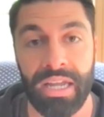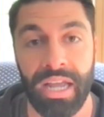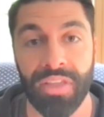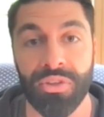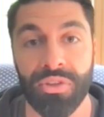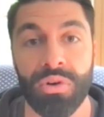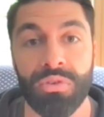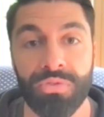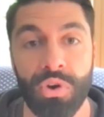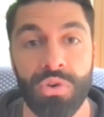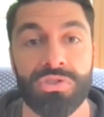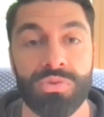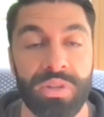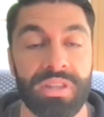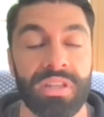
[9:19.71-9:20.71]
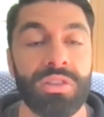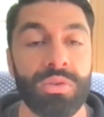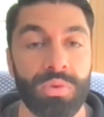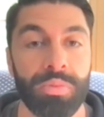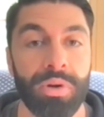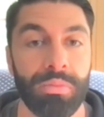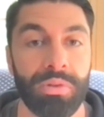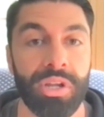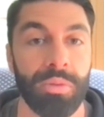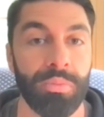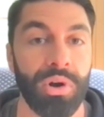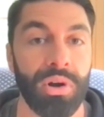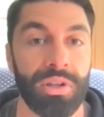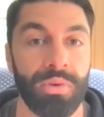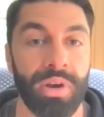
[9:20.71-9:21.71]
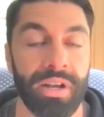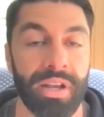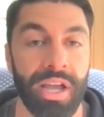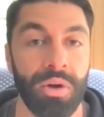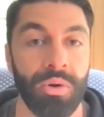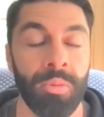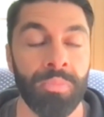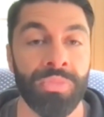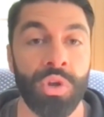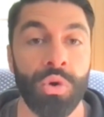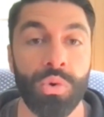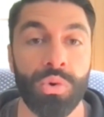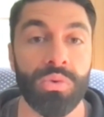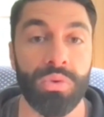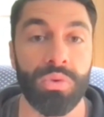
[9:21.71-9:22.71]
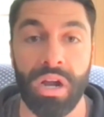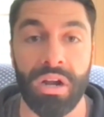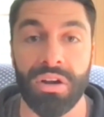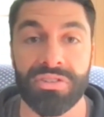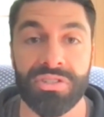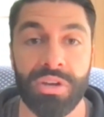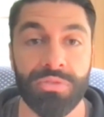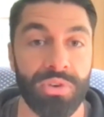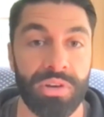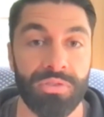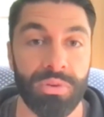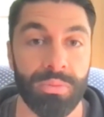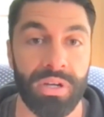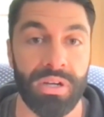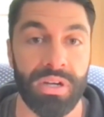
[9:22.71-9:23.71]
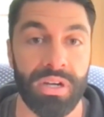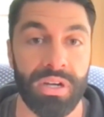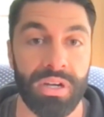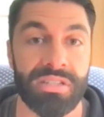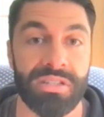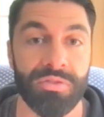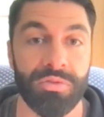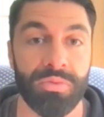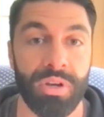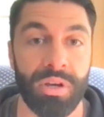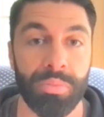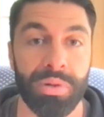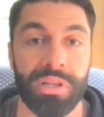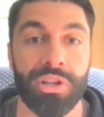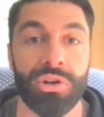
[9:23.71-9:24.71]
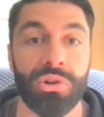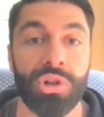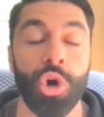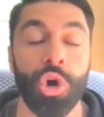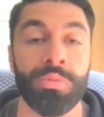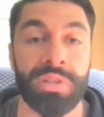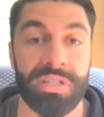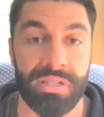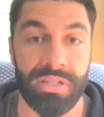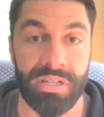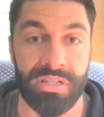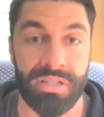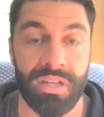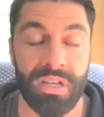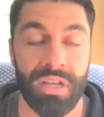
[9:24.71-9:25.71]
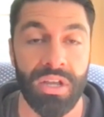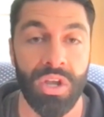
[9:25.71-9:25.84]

And there are folks within the Republican Party right now who are, are suffering from a, a sense of political homelessness.